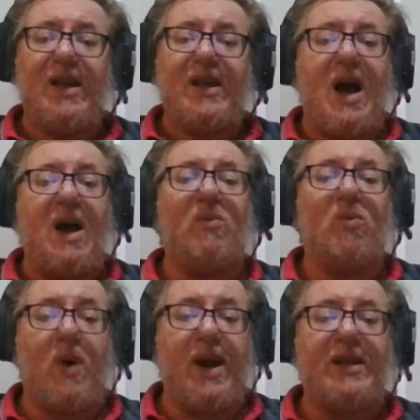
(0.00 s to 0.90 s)
can't
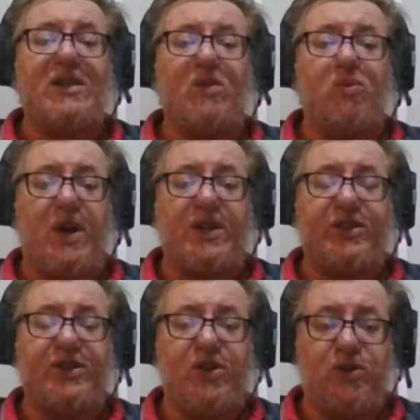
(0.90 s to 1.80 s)
wait to
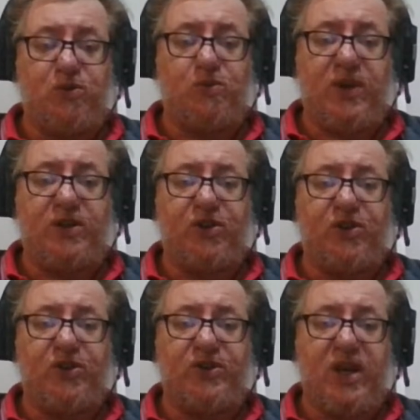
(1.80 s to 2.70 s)
rush to
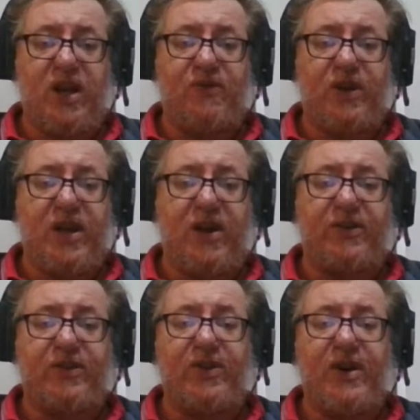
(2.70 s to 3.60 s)
introduce every
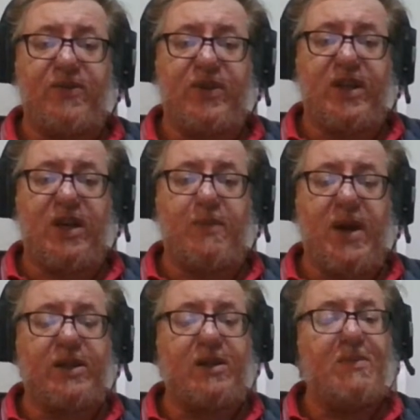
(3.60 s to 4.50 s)
character and everything
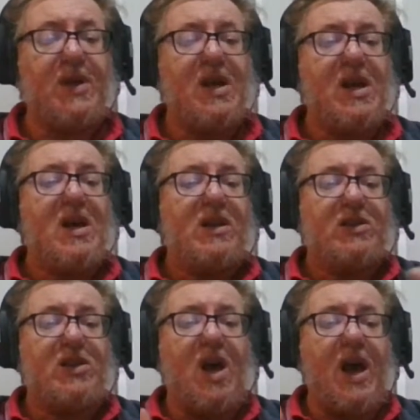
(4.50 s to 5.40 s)
about them.
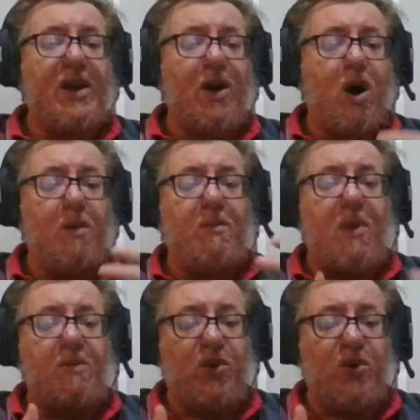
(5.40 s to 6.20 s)
So, and I'm